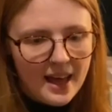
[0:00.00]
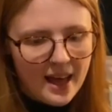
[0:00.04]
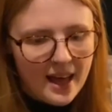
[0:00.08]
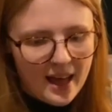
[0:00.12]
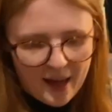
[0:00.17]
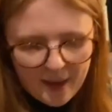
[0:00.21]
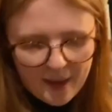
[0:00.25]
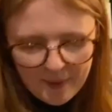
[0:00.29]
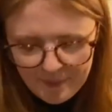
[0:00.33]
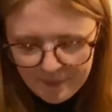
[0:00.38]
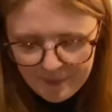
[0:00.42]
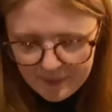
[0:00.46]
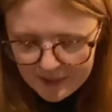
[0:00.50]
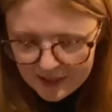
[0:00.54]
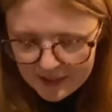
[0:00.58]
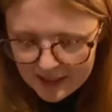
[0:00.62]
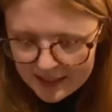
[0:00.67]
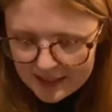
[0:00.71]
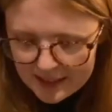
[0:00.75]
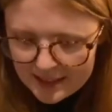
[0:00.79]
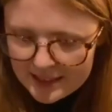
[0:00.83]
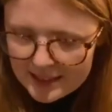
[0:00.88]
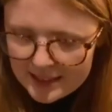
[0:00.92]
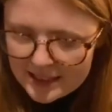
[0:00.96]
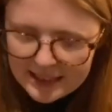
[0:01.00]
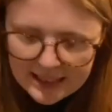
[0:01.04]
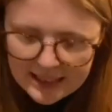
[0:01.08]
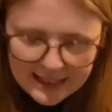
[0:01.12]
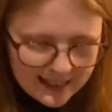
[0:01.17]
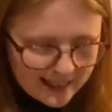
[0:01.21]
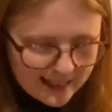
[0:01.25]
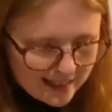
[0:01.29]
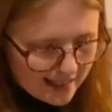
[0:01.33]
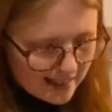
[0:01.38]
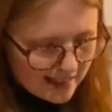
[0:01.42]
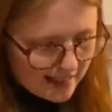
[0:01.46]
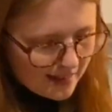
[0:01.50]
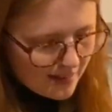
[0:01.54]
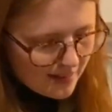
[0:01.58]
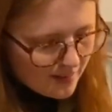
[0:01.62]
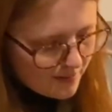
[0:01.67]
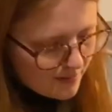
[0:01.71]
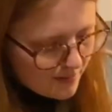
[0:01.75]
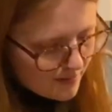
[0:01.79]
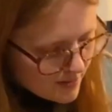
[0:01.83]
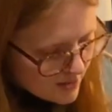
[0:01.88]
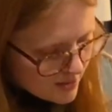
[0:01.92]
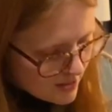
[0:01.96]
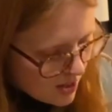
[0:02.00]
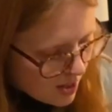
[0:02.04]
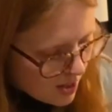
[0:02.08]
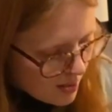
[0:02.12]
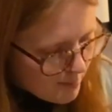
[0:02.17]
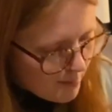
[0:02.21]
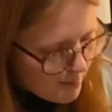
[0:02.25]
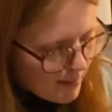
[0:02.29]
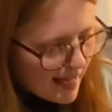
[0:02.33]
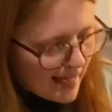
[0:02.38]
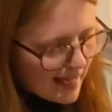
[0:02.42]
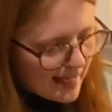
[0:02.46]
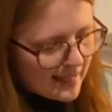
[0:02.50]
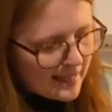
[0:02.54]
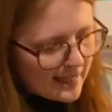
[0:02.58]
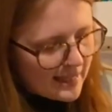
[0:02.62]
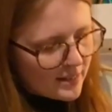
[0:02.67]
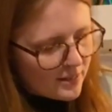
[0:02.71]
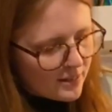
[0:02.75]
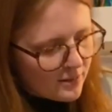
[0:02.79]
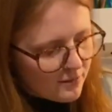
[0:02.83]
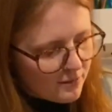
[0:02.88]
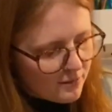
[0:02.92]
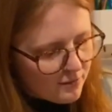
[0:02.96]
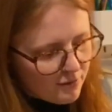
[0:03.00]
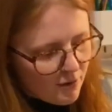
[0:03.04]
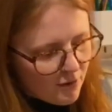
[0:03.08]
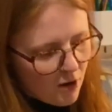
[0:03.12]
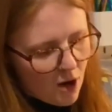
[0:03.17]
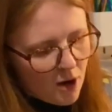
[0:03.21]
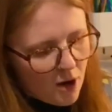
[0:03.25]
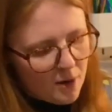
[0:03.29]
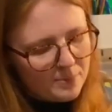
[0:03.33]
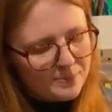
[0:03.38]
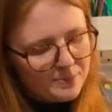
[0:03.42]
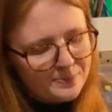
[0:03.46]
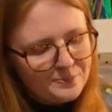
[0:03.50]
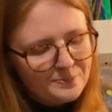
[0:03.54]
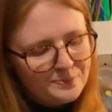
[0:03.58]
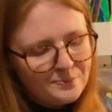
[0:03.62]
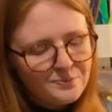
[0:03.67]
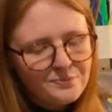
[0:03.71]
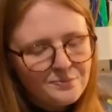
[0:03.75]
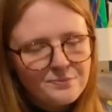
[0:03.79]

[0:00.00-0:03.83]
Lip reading: The sleeves are made from